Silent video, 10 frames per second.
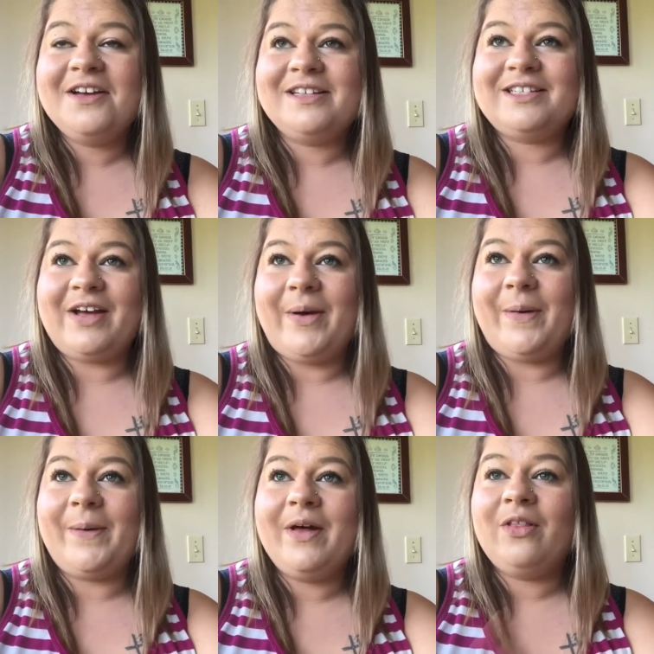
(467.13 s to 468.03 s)

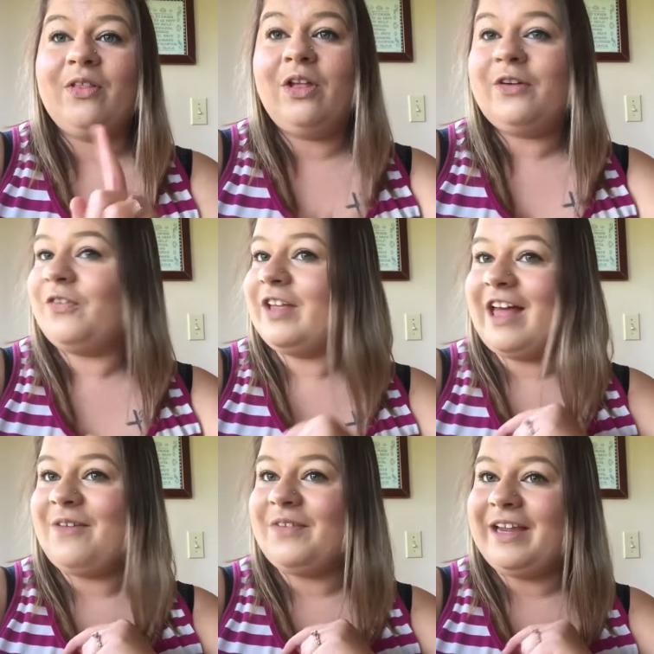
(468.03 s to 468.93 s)
So look for
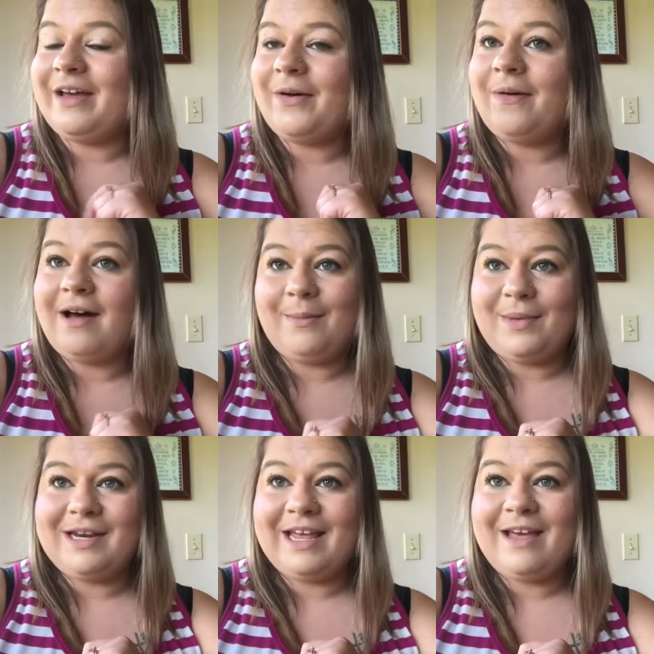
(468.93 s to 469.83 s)
that video on
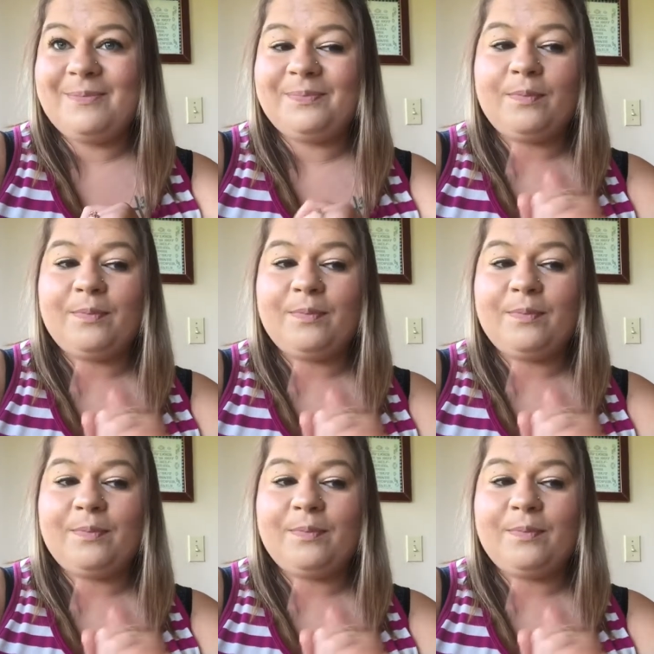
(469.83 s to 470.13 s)
Monday.